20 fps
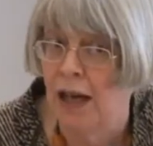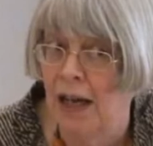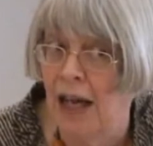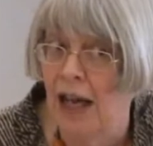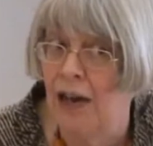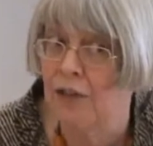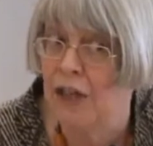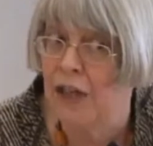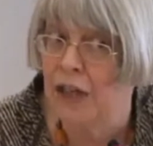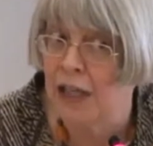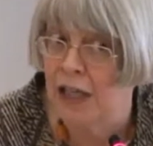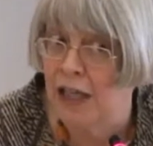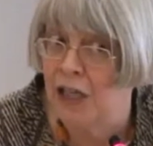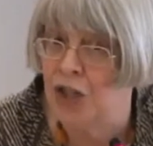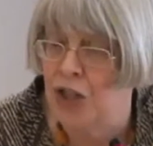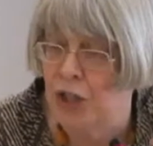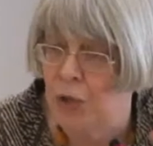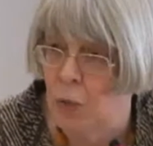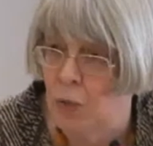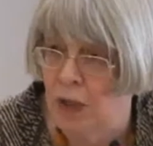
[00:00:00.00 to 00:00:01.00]
and having an
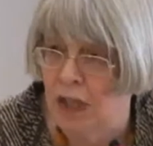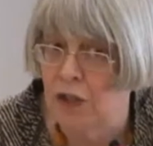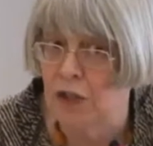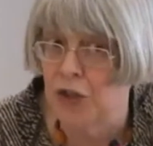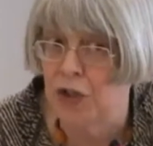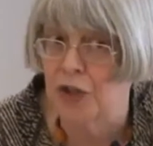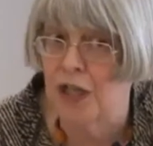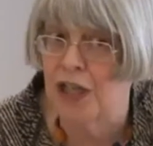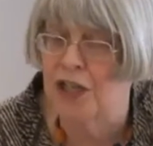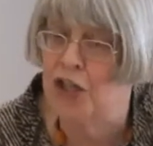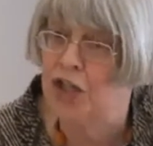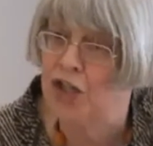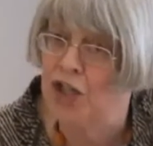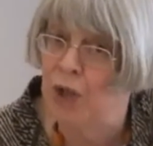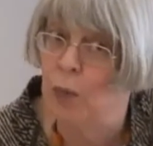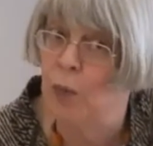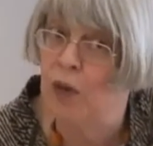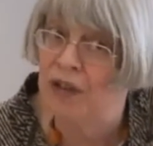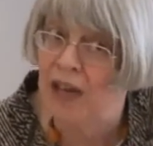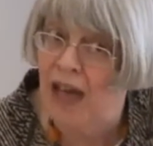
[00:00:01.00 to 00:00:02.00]
ageing well
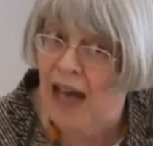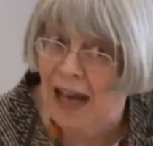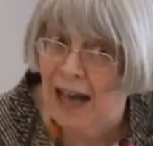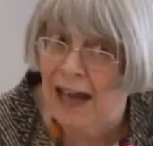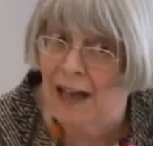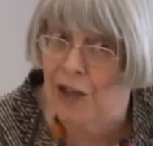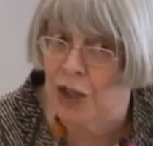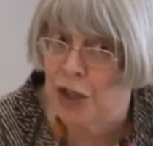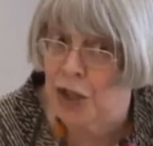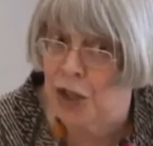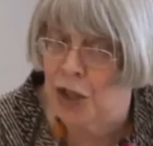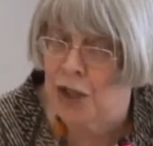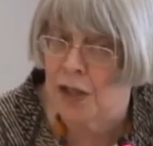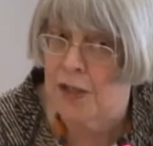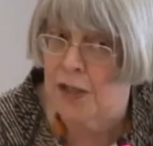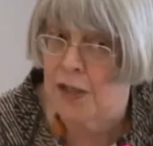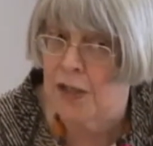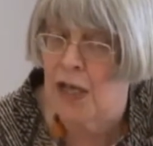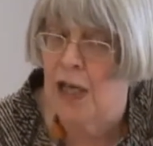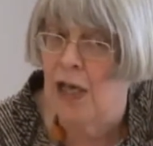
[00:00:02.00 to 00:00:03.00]
strategy with
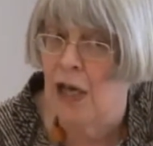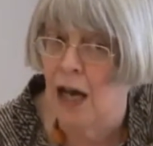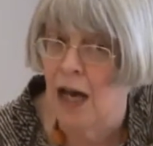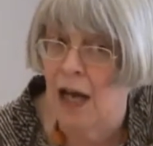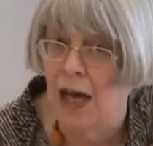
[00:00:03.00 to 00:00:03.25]
actions